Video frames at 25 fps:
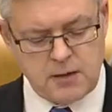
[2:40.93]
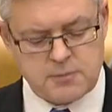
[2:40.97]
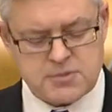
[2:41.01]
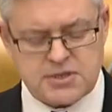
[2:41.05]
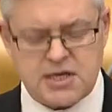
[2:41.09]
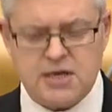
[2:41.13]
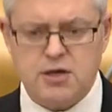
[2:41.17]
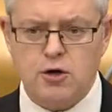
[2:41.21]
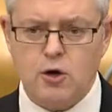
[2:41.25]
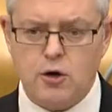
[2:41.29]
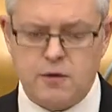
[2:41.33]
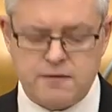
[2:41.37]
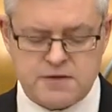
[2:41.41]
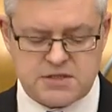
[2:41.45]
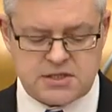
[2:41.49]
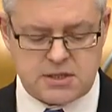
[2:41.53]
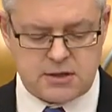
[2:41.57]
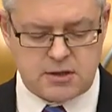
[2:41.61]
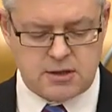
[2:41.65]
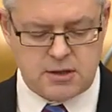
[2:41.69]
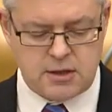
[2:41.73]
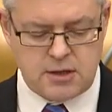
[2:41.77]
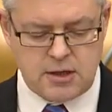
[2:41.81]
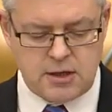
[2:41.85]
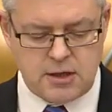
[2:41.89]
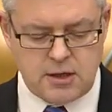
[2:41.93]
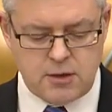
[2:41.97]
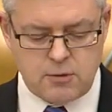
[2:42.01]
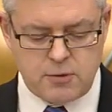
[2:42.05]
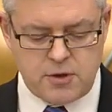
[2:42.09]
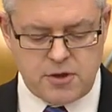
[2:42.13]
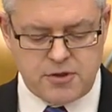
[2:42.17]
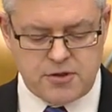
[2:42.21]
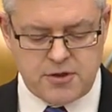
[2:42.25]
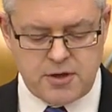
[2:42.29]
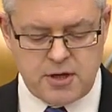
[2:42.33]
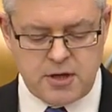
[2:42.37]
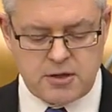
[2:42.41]
Presiding Officer,
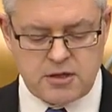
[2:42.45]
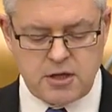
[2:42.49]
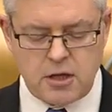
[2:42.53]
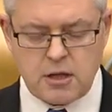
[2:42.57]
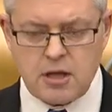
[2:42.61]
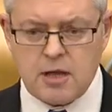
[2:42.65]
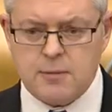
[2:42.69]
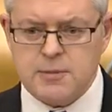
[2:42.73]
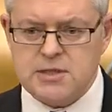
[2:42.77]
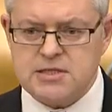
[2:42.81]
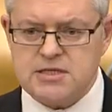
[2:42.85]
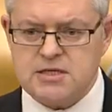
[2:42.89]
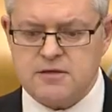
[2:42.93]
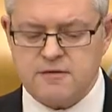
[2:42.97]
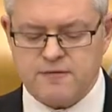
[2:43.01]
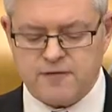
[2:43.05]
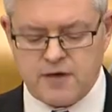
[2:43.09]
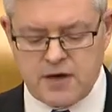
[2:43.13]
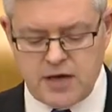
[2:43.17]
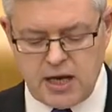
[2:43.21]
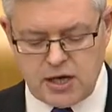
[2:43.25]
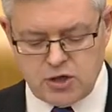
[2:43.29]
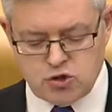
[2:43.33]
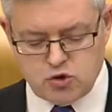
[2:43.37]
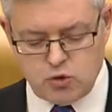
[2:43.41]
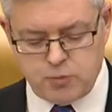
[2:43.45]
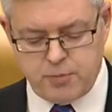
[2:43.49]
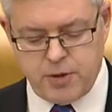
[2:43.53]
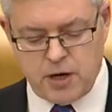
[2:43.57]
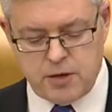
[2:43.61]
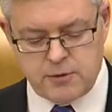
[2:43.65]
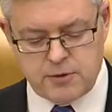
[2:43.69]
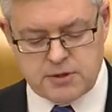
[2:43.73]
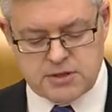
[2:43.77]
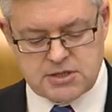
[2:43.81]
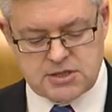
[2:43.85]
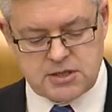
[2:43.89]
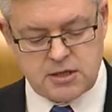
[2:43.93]
with the limited financial
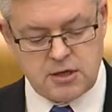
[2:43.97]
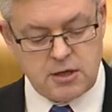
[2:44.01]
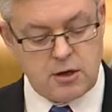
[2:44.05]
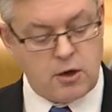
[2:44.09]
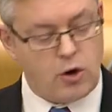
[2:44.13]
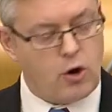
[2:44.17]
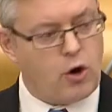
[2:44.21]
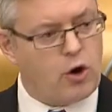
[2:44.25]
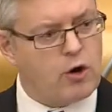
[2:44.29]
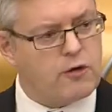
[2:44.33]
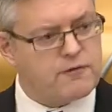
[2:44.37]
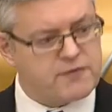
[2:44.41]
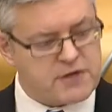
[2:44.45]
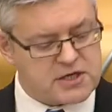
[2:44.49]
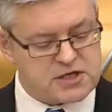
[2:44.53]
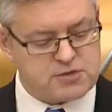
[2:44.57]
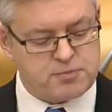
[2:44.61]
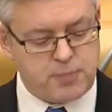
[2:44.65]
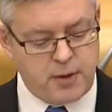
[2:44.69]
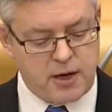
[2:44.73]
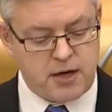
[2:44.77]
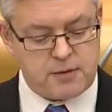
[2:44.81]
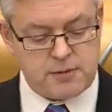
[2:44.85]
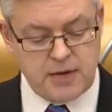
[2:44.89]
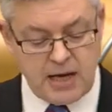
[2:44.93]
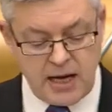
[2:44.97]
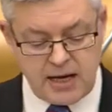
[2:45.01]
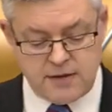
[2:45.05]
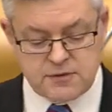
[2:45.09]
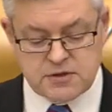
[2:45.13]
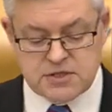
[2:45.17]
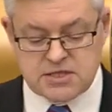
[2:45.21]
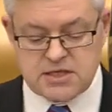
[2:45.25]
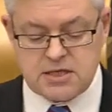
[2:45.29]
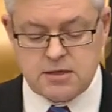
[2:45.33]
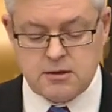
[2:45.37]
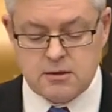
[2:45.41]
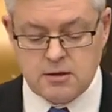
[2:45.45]
powers of this Parliament, I
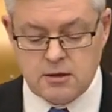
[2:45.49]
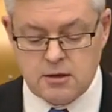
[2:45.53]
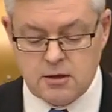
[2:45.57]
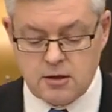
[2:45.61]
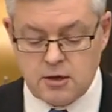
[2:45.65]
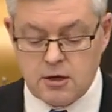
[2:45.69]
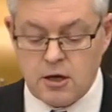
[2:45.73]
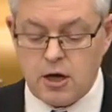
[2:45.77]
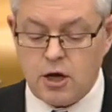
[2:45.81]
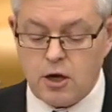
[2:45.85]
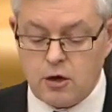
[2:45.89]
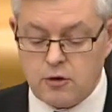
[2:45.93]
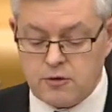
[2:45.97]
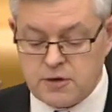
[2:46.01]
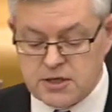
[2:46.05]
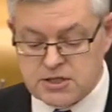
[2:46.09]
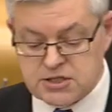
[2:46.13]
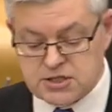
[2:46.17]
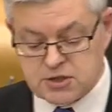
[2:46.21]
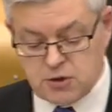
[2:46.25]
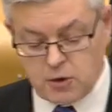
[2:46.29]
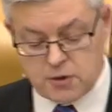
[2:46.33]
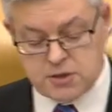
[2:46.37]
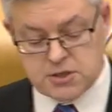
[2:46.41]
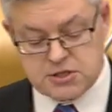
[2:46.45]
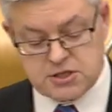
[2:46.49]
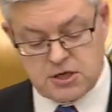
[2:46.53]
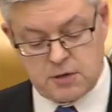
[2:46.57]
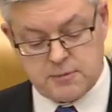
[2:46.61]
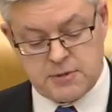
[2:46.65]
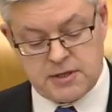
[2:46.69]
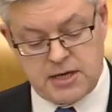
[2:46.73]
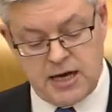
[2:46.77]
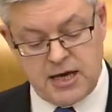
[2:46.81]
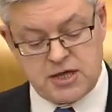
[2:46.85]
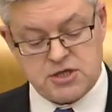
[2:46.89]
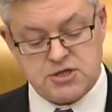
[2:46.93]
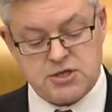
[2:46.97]
have seen how this Scottish
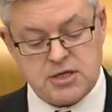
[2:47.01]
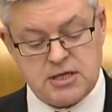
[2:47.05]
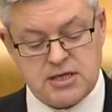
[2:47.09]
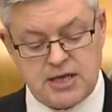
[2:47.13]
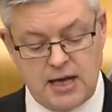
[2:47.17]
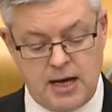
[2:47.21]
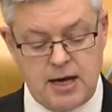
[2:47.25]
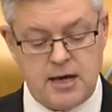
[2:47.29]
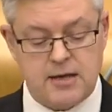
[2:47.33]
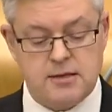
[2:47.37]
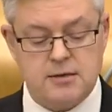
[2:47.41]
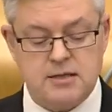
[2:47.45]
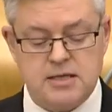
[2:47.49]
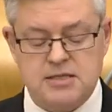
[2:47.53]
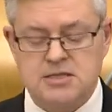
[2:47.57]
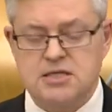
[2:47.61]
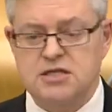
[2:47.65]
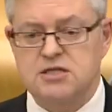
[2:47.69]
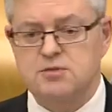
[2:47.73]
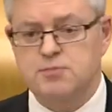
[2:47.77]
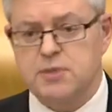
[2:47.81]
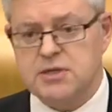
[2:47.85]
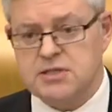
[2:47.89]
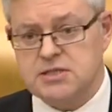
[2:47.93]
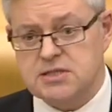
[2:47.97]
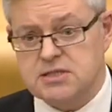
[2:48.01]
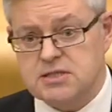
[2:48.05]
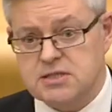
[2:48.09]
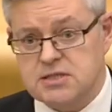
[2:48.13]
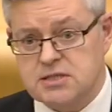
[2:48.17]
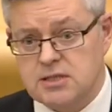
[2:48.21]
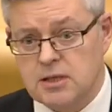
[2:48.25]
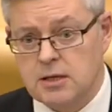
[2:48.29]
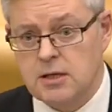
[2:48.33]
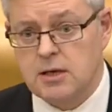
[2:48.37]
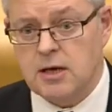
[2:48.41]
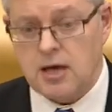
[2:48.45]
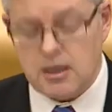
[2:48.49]
Government actually can assist
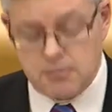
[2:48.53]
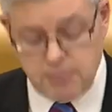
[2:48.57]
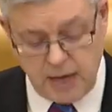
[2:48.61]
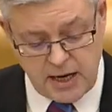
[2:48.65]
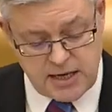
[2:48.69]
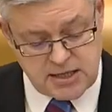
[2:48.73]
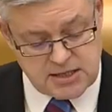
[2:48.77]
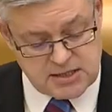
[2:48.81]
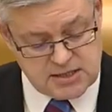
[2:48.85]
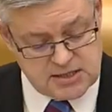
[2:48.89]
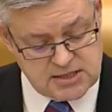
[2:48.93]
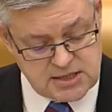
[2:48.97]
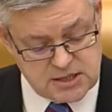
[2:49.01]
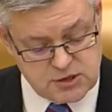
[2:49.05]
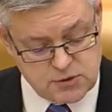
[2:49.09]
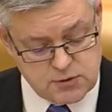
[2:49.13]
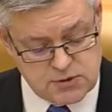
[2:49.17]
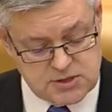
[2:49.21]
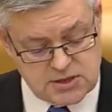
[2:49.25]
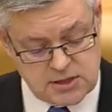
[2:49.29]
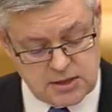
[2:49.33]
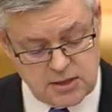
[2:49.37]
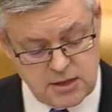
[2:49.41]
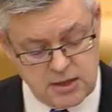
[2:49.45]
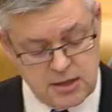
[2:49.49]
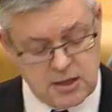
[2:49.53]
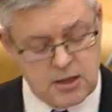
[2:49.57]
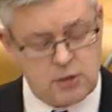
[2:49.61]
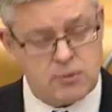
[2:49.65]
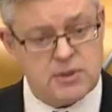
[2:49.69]
businesses in my constituency.